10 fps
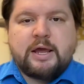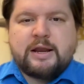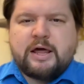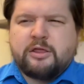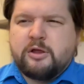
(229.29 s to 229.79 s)

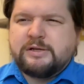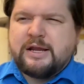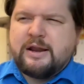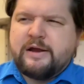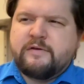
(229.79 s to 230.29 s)
And I've looked
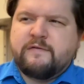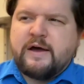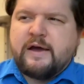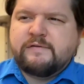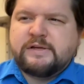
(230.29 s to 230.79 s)
at
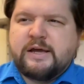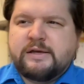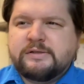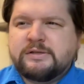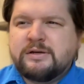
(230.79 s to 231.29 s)
9-to-5s
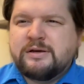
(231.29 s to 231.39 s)
as